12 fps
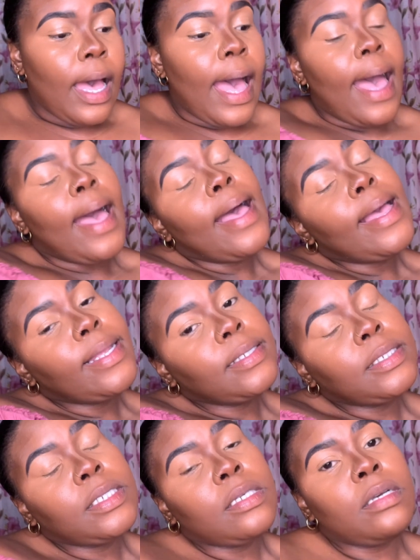
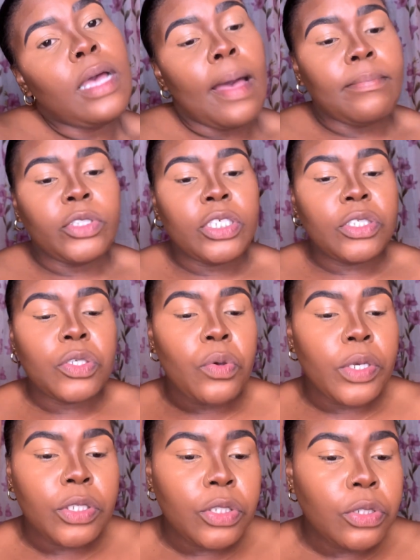And I'm just
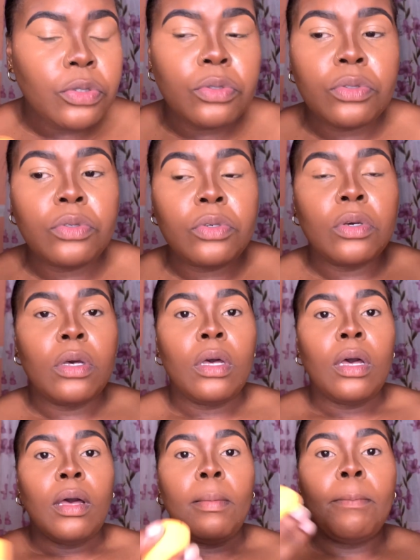going to
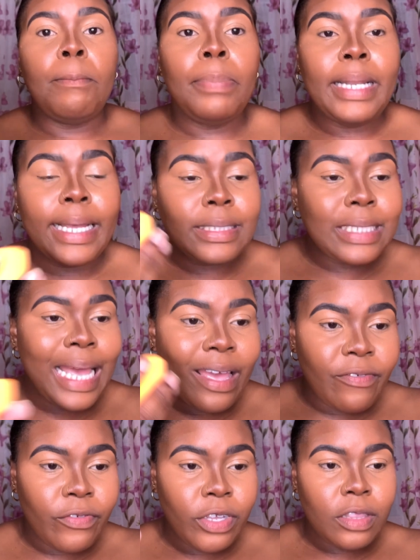blend
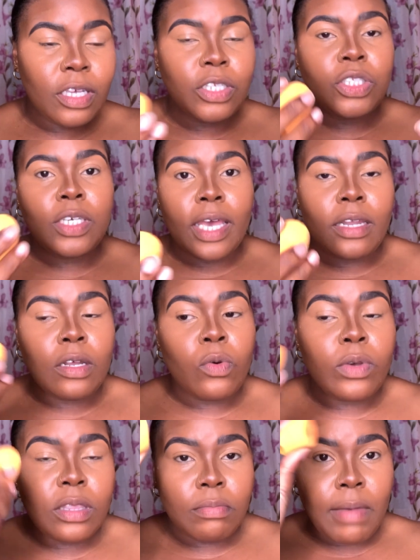everything together
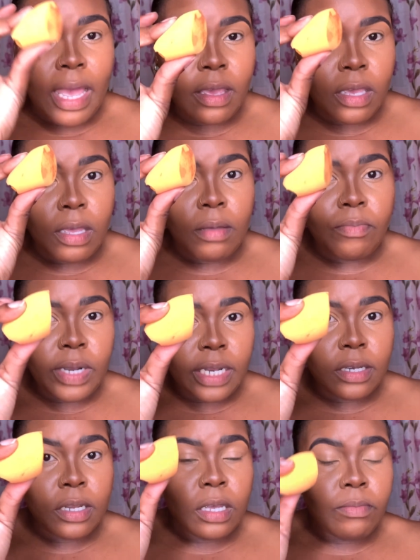with my
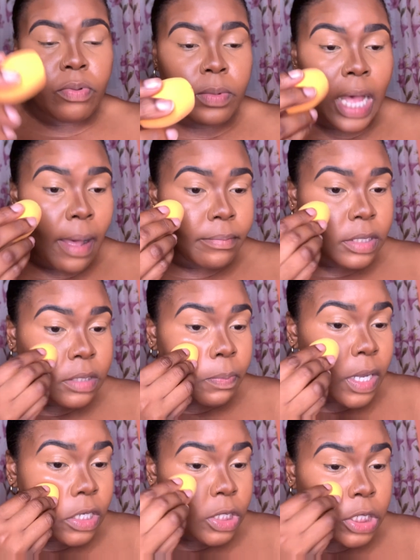blending
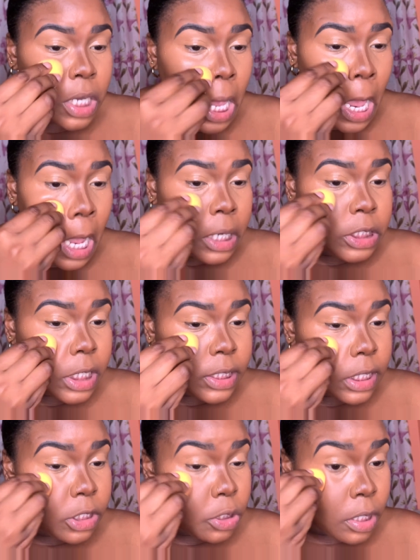sponge, just
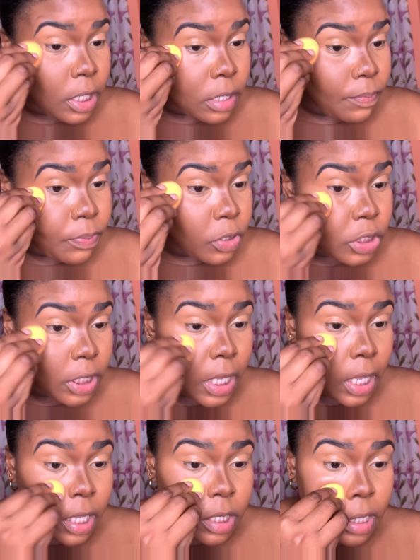literally
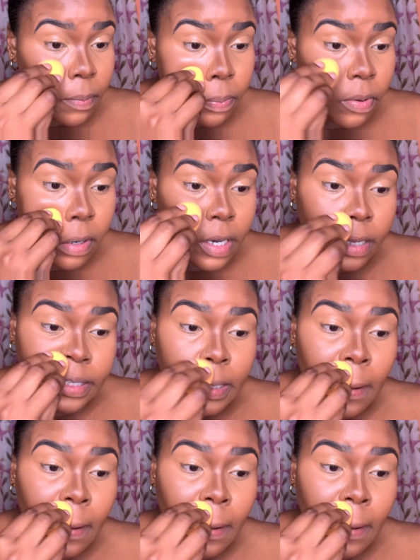pushing in the product